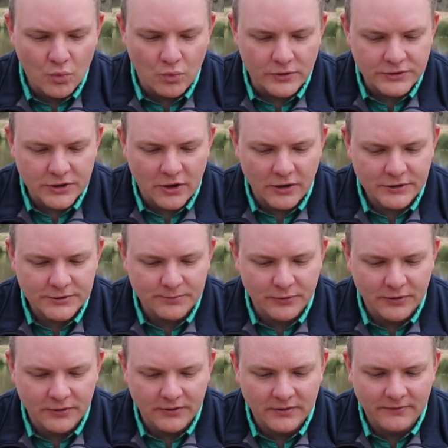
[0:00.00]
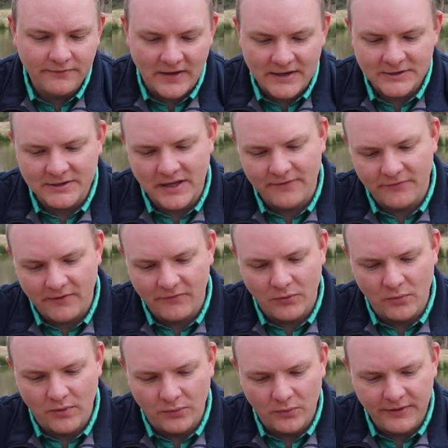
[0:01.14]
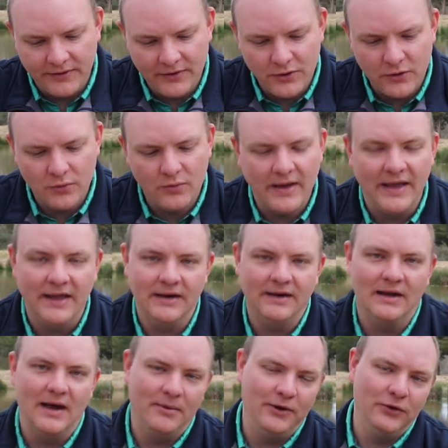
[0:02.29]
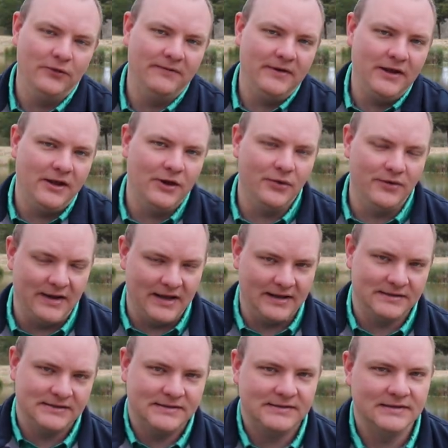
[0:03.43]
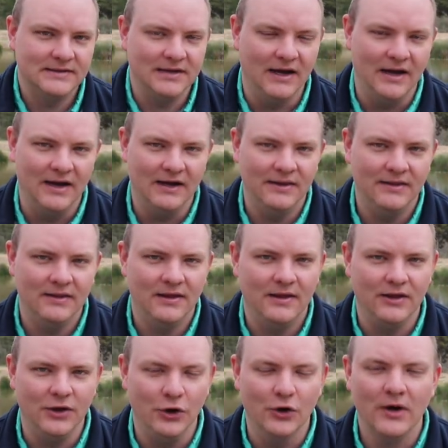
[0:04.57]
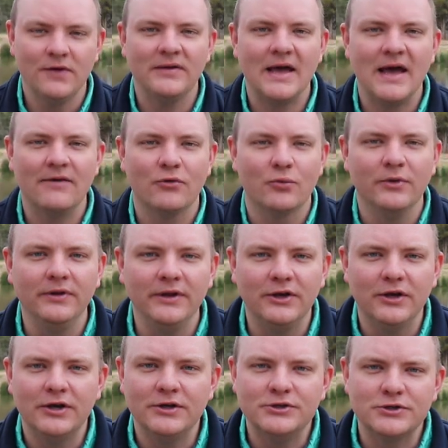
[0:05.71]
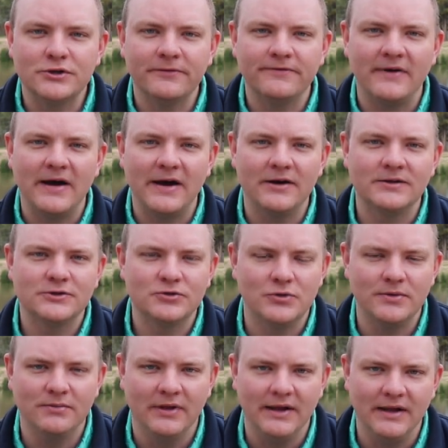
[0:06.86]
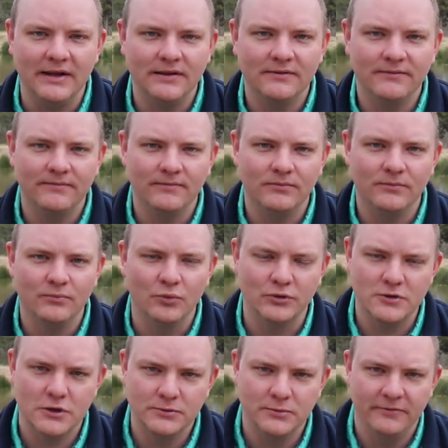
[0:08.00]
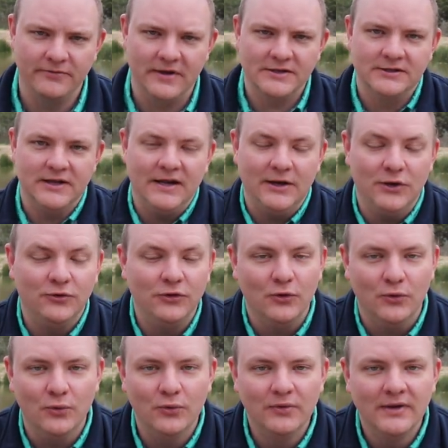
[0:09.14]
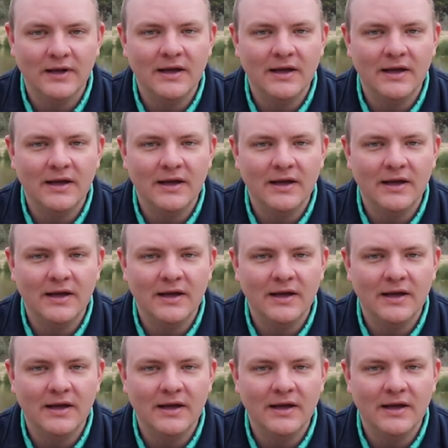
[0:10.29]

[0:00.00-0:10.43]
rechargeable flashlight for everyone with you. And I'm gonna do a video next. Uh, you don't have to have a really good Surefire Streamlight rechargeable flashlight. You do